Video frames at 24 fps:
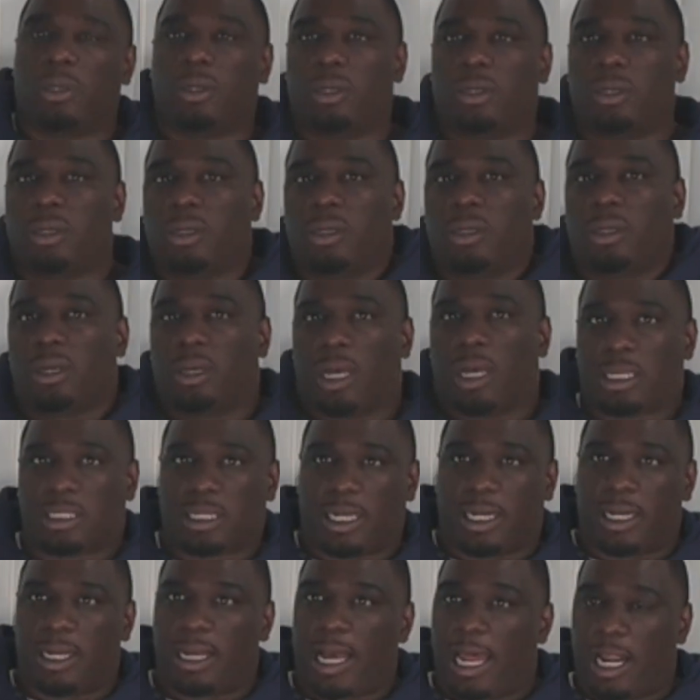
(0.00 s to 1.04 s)
Yeah. I was
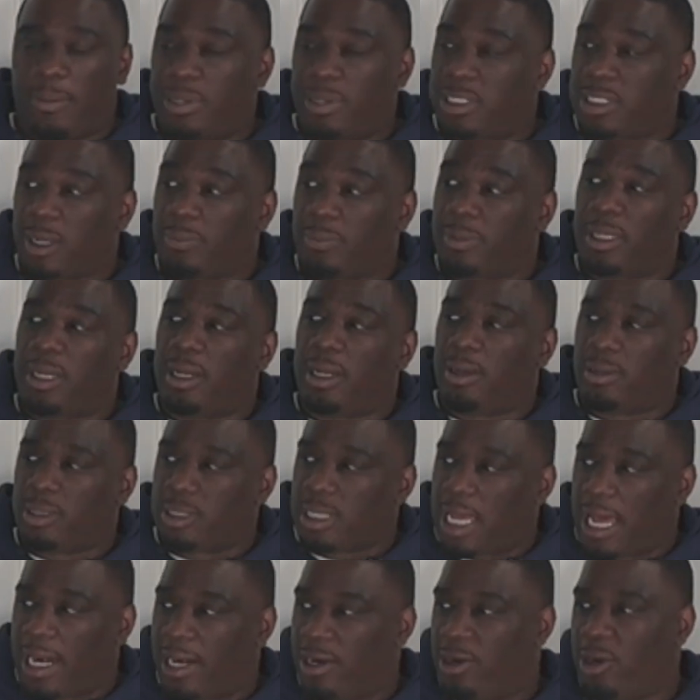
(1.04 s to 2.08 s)
like, there got to be something
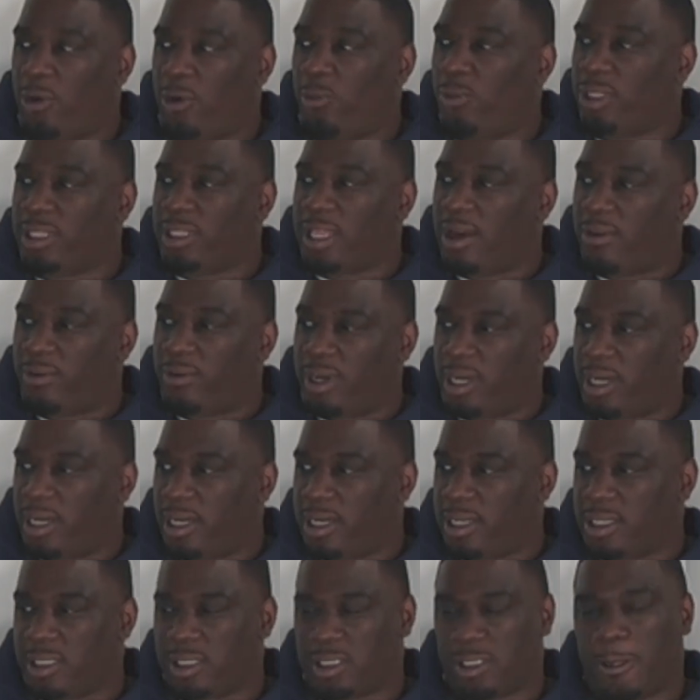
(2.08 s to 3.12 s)
else. I didn't know what that was.